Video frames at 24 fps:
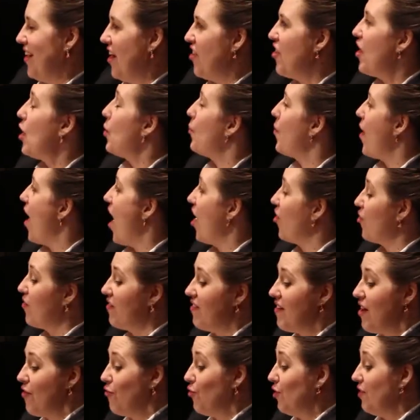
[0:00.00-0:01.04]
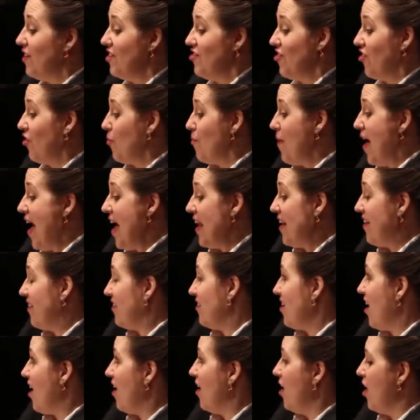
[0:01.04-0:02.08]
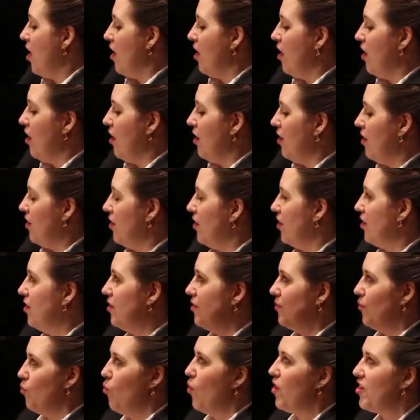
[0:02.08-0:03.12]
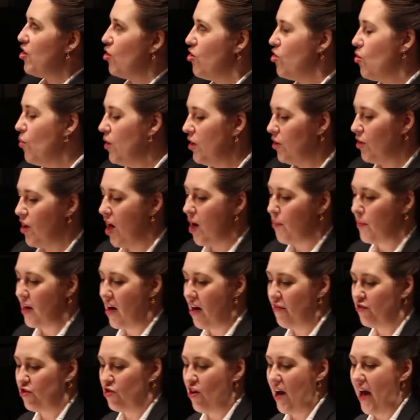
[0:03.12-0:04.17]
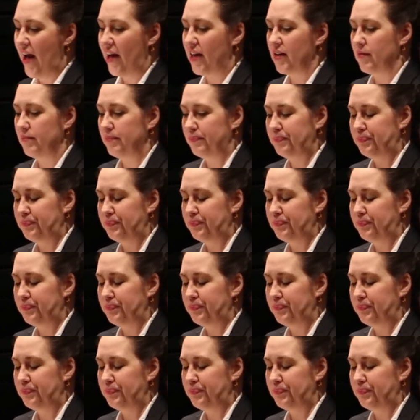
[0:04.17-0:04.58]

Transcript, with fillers: The hypocrisy of religious men is not... Well, you're the one who got me off track.